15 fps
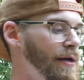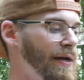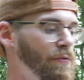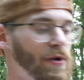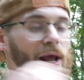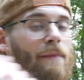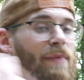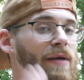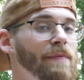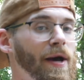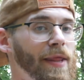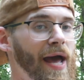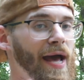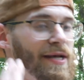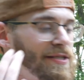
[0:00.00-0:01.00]
And what I mean by
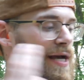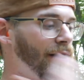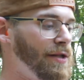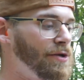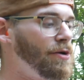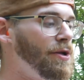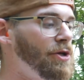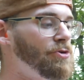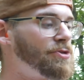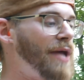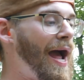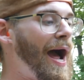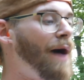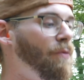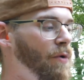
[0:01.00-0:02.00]
that is I literally used to
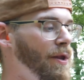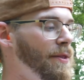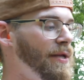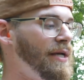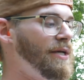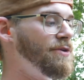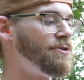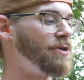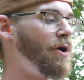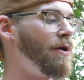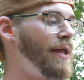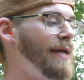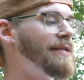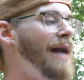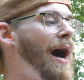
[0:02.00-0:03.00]
have one of these on
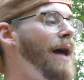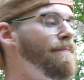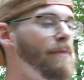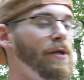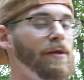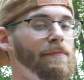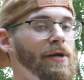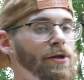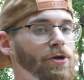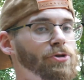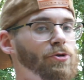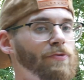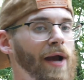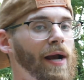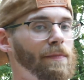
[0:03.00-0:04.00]
a 9mm
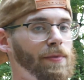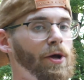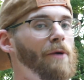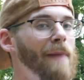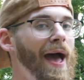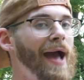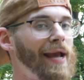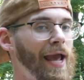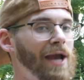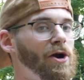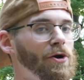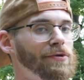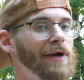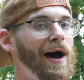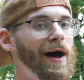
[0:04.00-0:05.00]
direct blowback
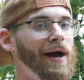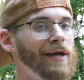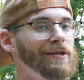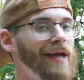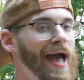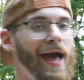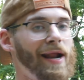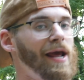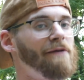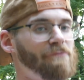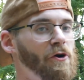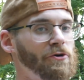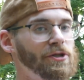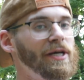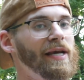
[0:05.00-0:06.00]
AR9 that had
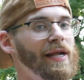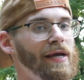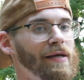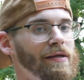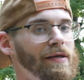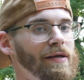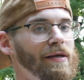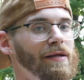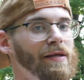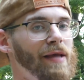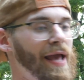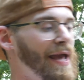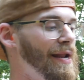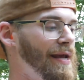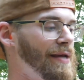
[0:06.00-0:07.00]
FRT in it,
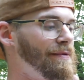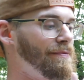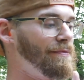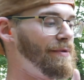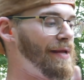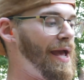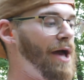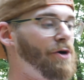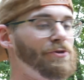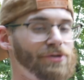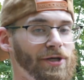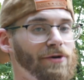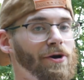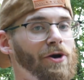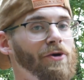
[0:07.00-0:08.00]
and it held
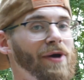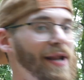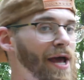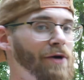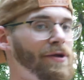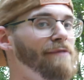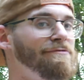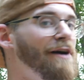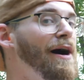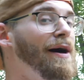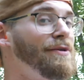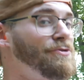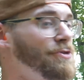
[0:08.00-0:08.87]
0 and held up fine.